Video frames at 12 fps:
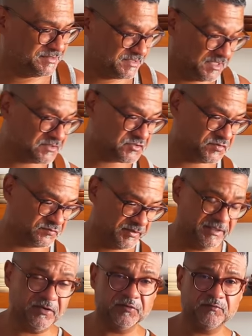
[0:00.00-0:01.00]
duck just
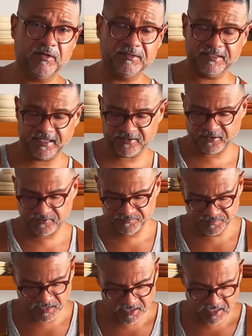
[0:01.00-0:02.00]
really goes well together.
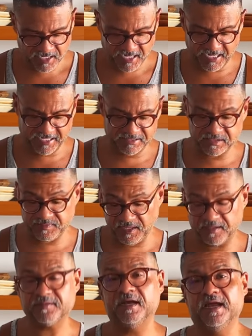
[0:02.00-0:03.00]
And to be
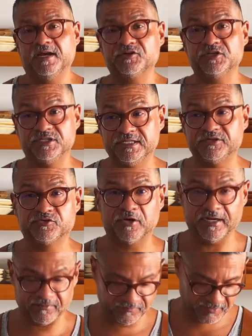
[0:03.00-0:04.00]
honest, I actually did
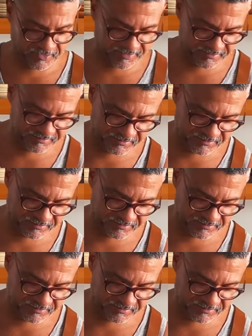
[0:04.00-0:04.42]
try and find